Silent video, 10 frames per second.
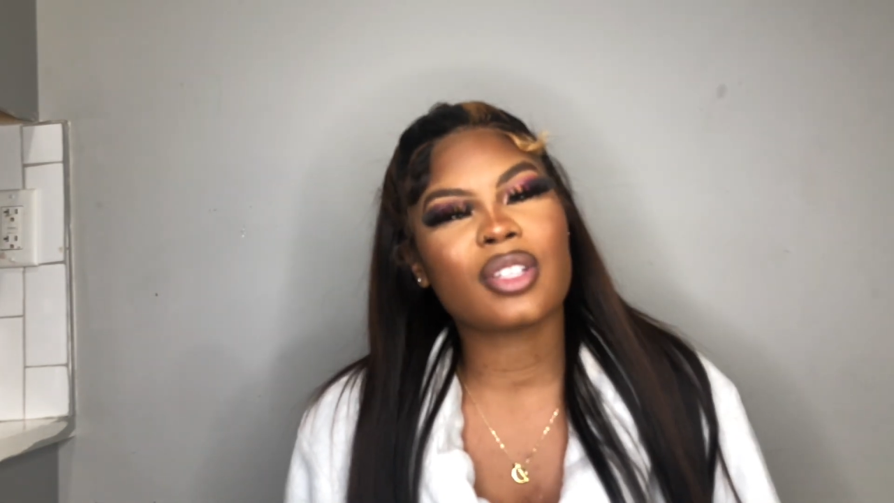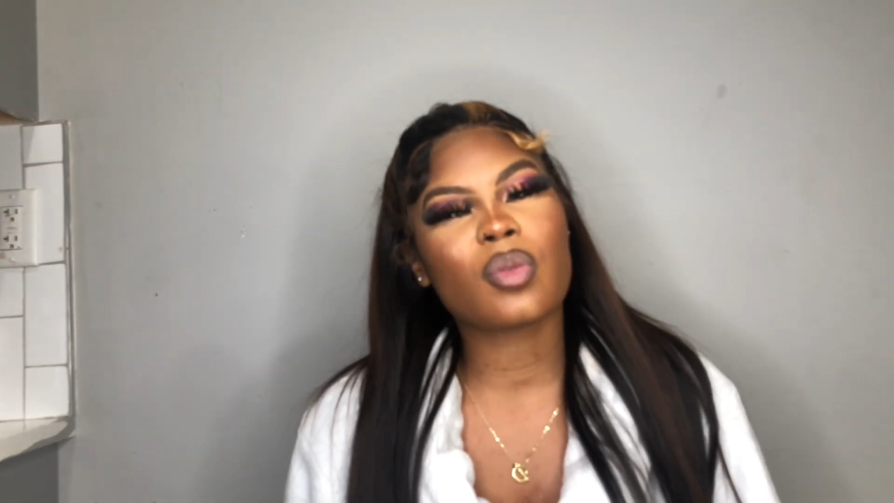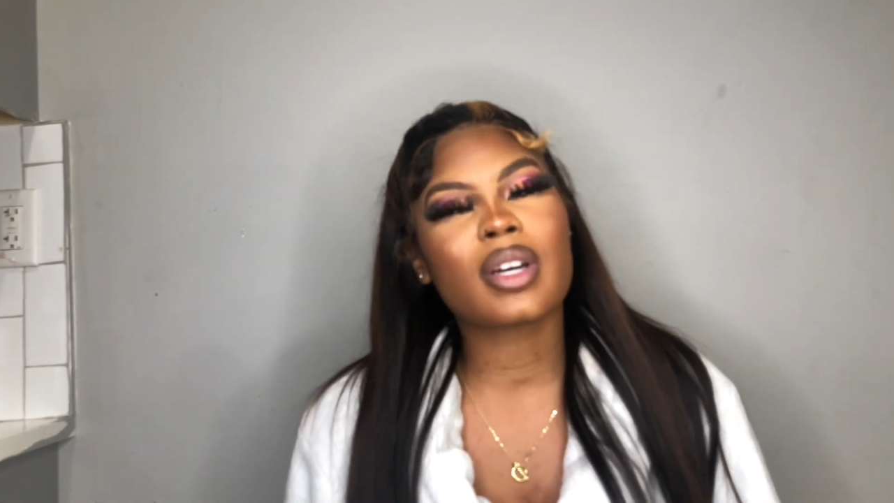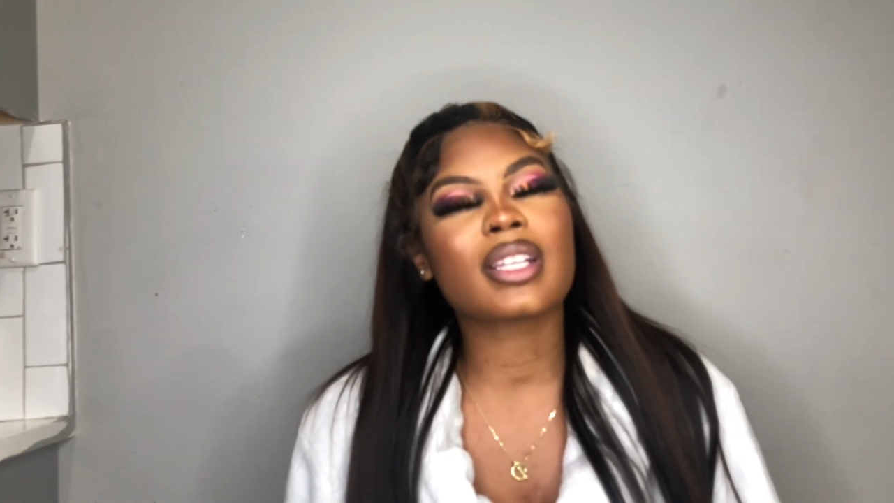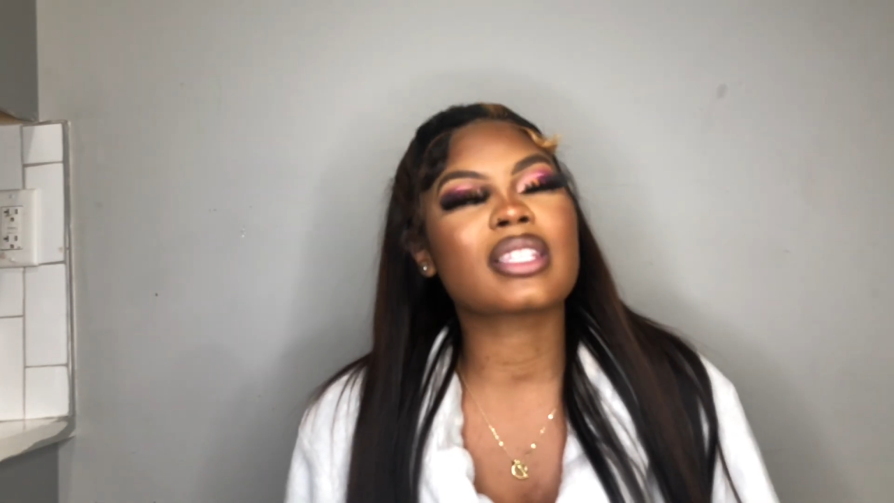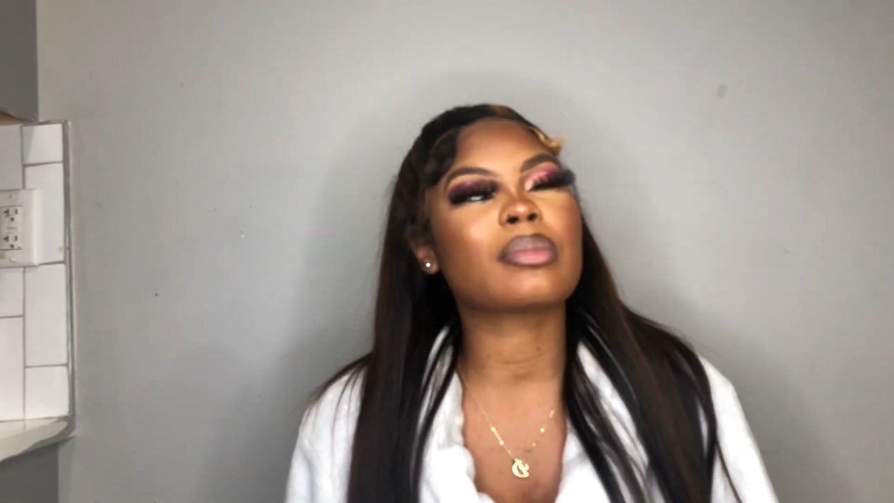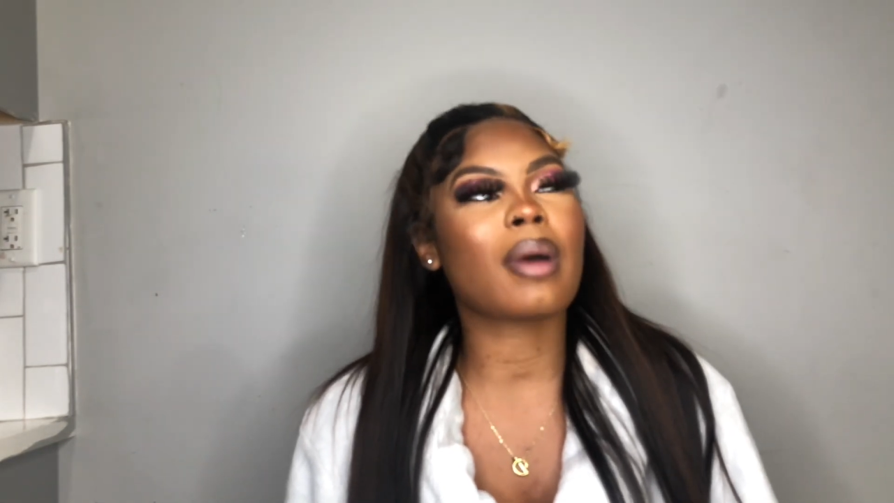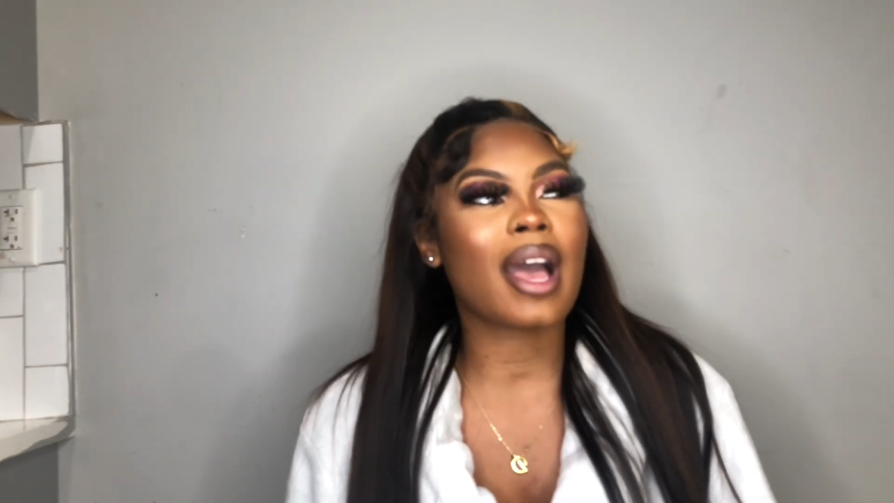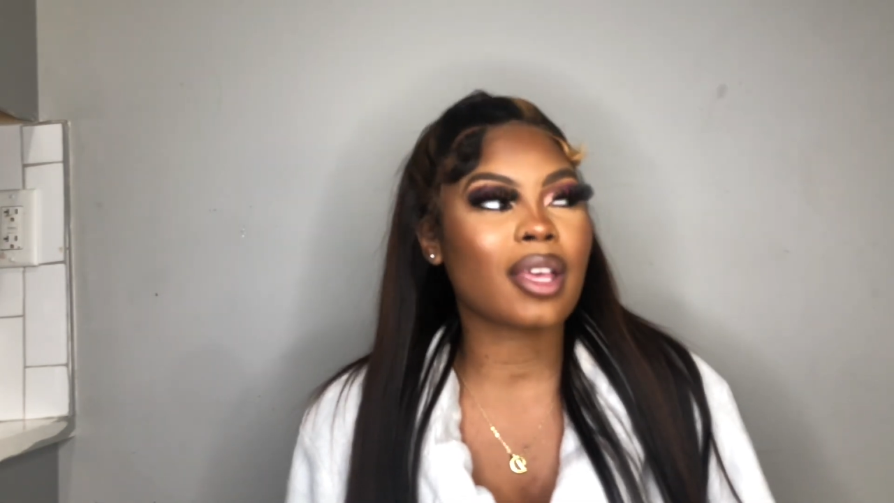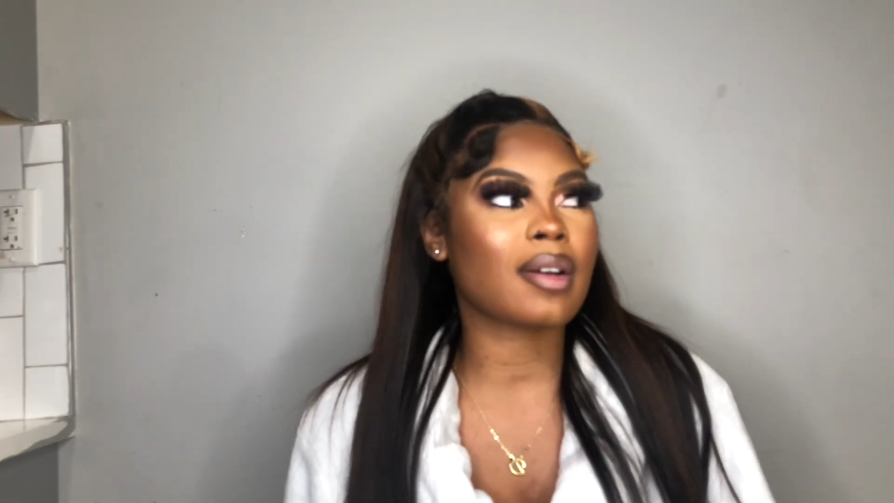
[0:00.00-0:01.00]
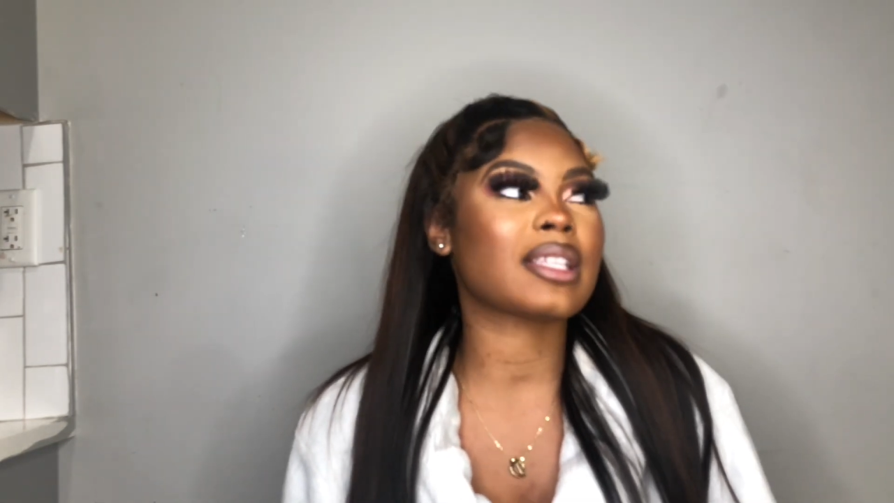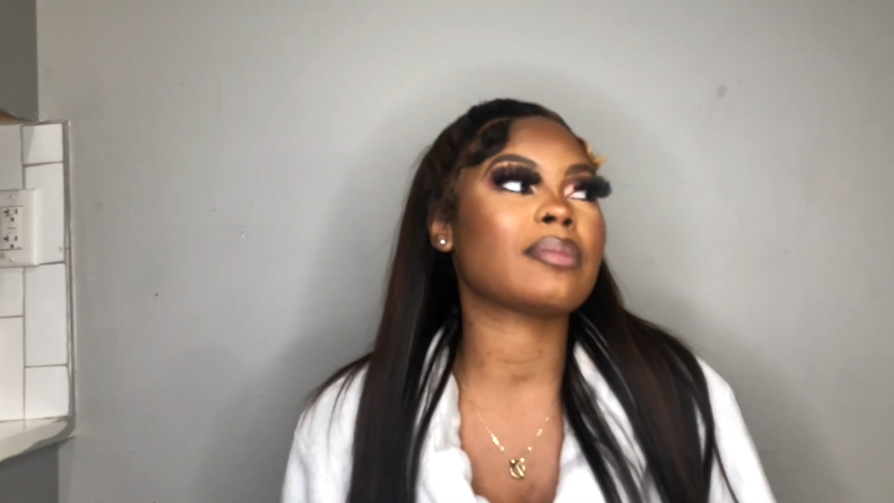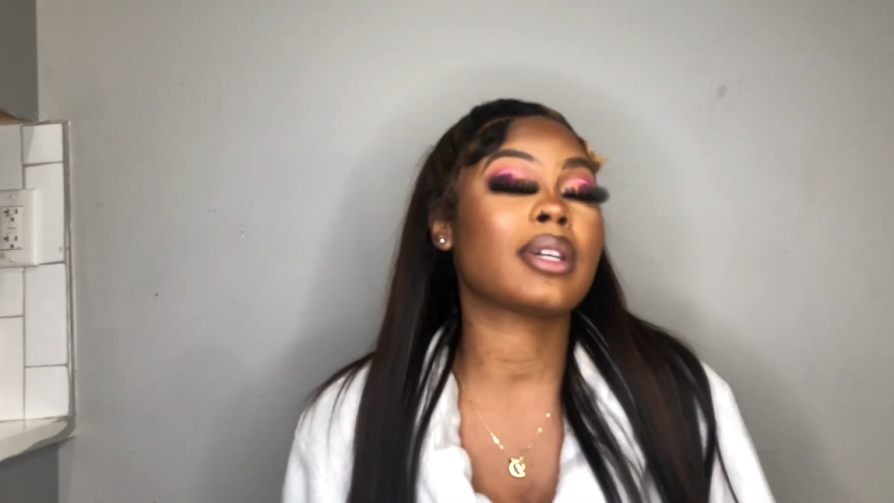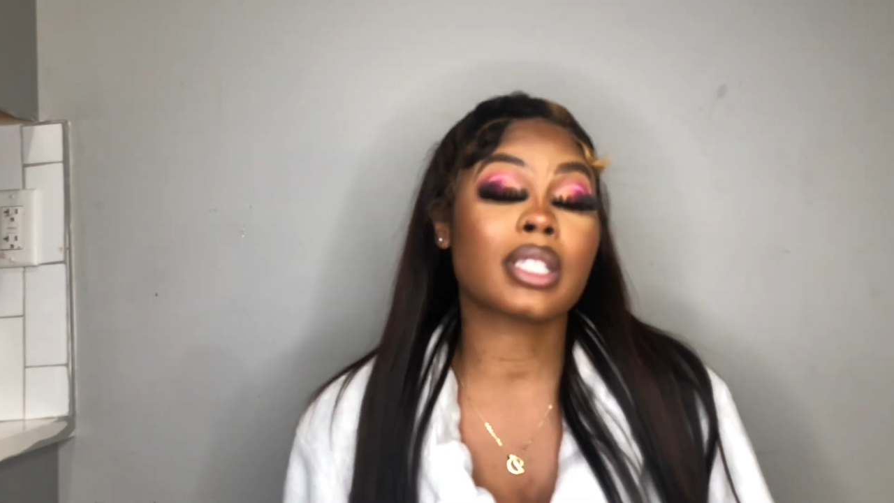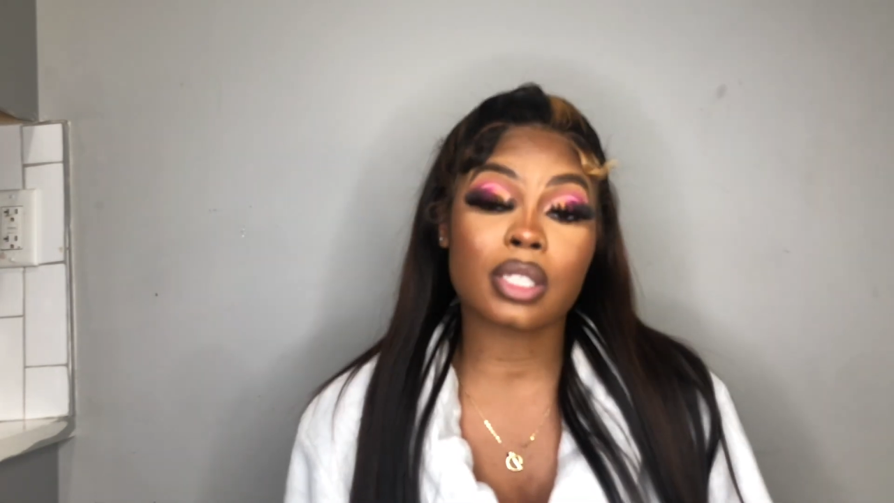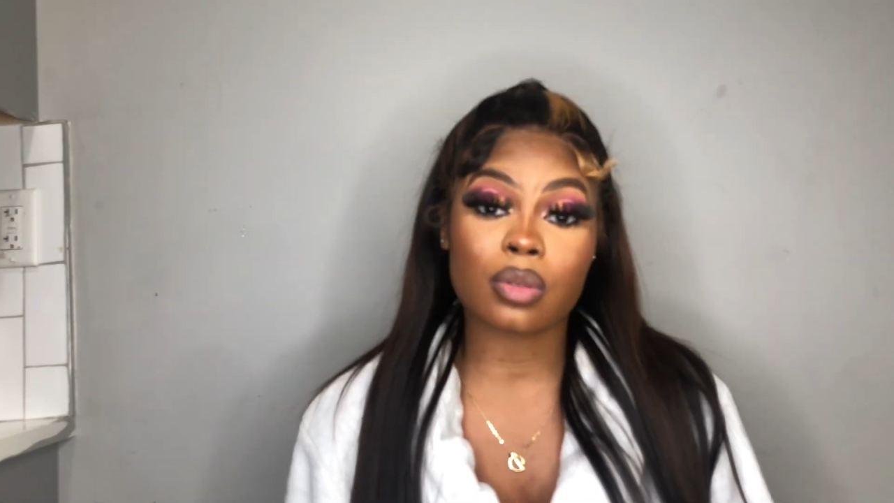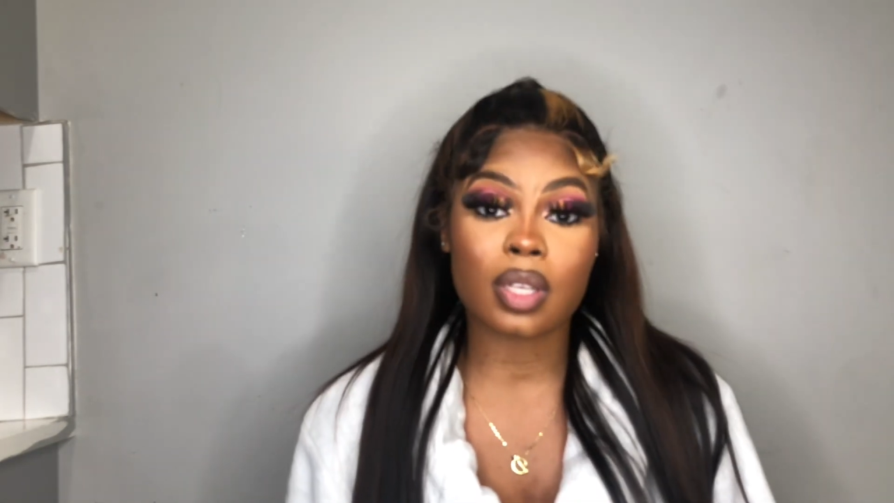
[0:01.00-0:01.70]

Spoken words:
You want to smile as much as you